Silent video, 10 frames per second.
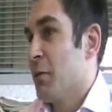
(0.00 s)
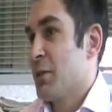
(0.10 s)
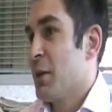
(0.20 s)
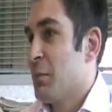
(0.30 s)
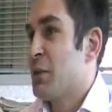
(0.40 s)

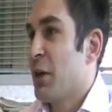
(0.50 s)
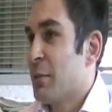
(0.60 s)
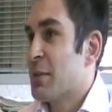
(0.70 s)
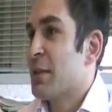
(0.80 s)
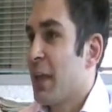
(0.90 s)

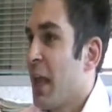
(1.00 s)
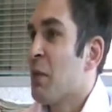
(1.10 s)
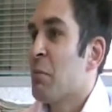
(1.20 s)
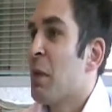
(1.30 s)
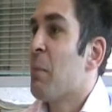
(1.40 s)
sometimes there
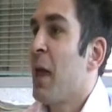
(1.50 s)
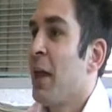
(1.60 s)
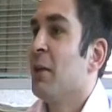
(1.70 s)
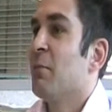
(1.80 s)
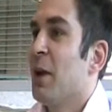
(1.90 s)
can be a
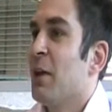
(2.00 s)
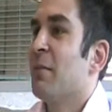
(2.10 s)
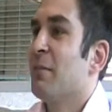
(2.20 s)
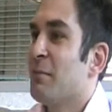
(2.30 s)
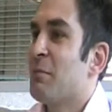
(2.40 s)
pain
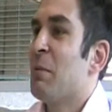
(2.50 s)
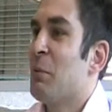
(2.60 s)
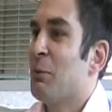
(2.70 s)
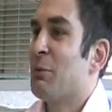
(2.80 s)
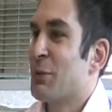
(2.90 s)
when
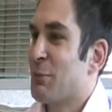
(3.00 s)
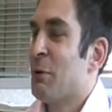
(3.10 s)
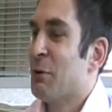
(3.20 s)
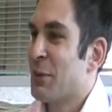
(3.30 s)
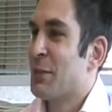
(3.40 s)
people just
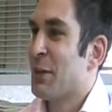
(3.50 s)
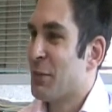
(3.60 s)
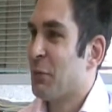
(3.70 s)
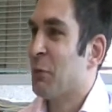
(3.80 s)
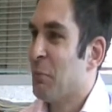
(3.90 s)
won't
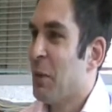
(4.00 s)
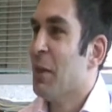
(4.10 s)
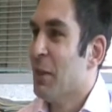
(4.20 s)
desist from